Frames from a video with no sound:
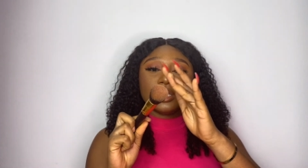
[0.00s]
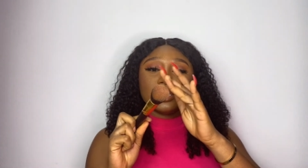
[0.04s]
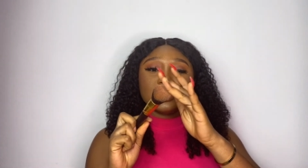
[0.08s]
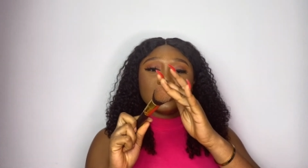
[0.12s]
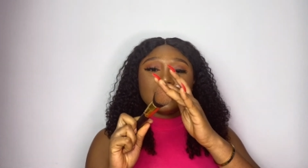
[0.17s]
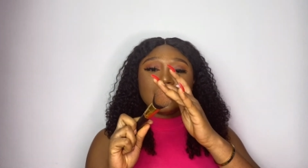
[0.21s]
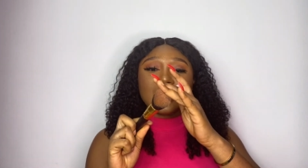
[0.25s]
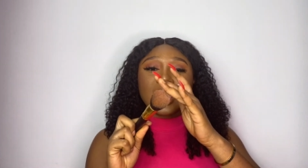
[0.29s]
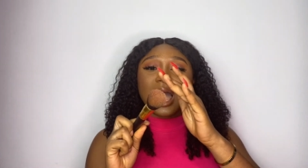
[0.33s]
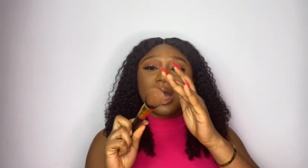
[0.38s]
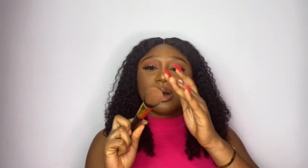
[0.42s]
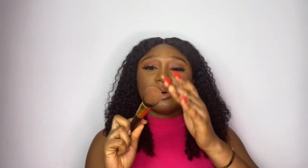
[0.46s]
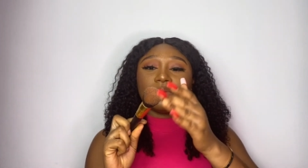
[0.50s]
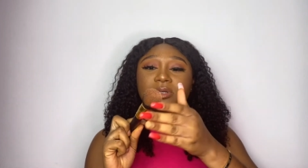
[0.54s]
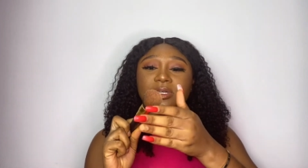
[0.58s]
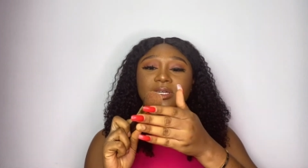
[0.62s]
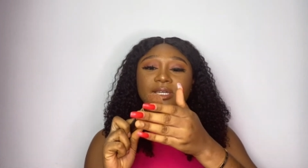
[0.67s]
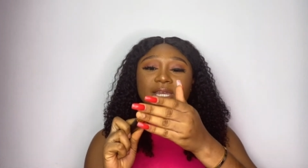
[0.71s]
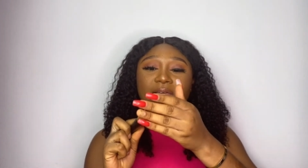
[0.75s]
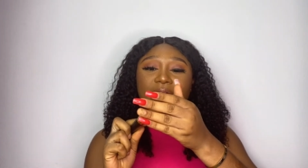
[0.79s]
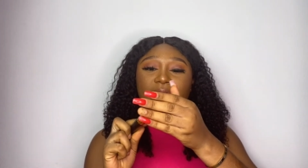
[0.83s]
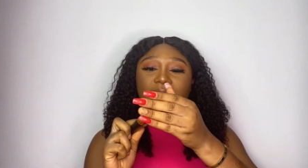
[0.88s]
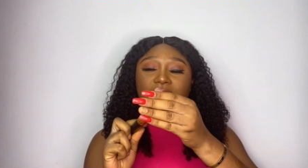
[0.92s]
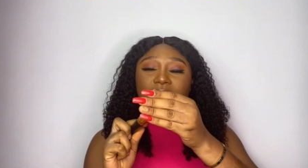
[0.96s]
See how
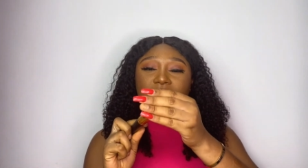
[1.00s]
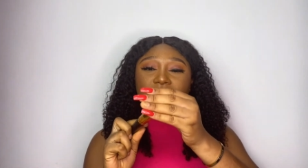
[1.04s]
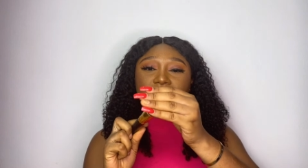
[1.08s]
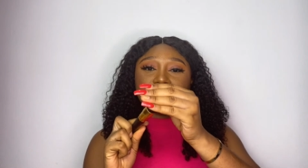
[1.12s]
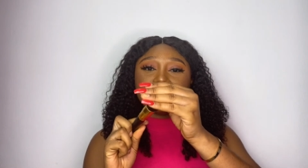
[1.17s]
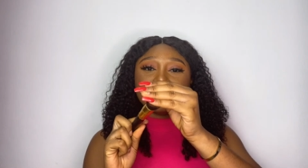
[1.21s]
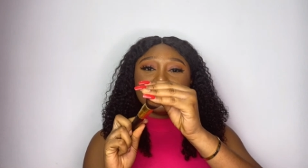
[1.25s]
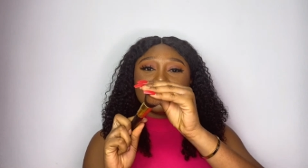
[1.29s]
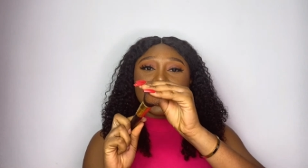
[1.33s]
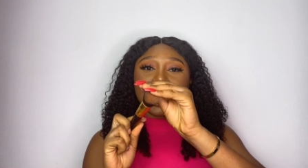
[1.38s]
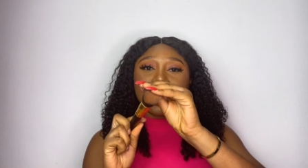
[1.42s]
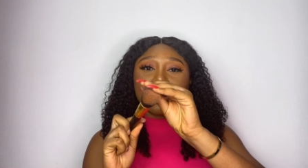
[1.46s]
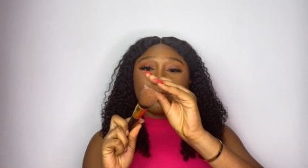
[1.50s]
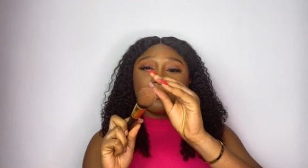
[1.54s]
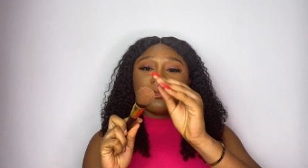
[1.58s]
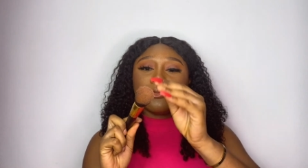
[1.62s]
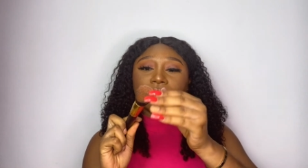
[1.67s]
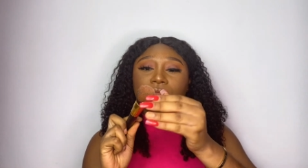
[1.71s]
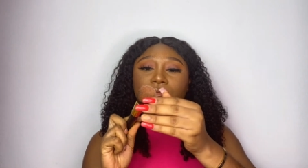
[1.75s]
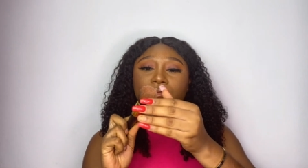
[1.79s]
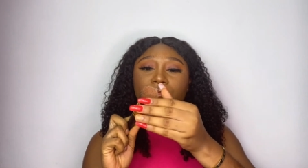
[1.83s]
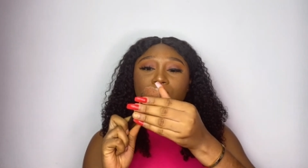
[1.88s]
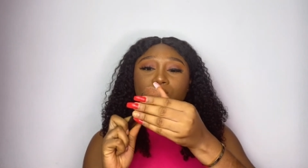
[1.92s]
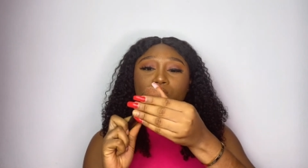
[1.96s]
dense it is, how
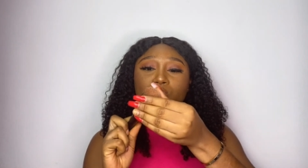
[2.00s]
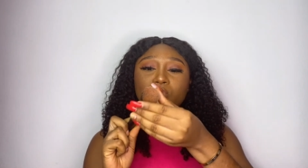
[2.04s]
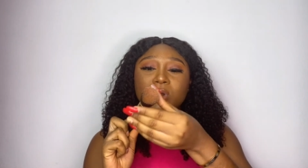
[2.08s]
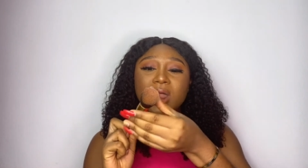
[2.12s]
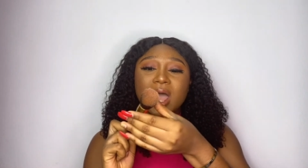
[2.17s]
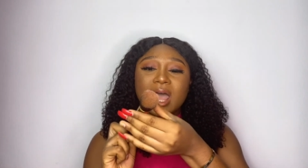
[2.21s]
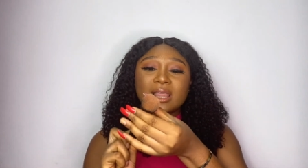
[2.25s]
full